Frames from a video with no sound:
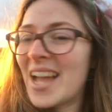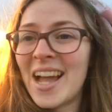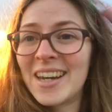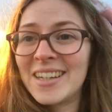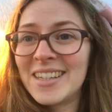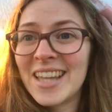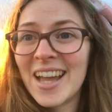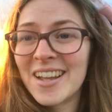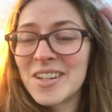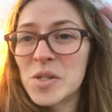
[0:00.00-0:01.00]
And
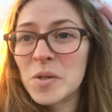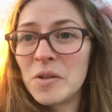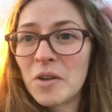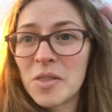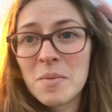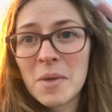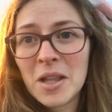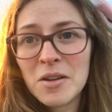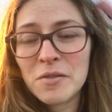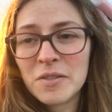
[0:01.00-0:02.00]
yeah, I can show you around the
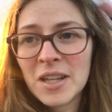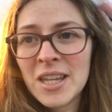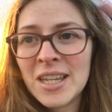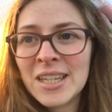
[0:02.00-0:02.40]
mill hopefully.